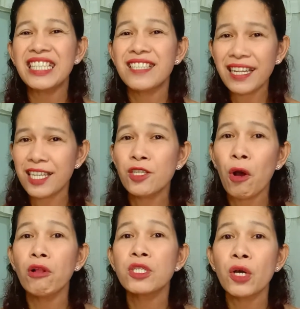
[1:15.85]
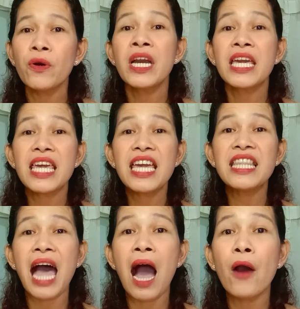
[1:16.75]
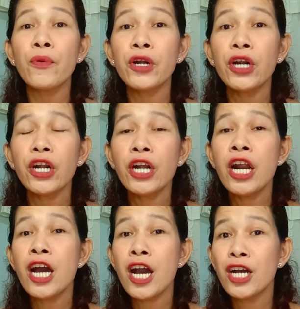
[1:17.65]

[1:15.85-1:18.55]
and that is also in our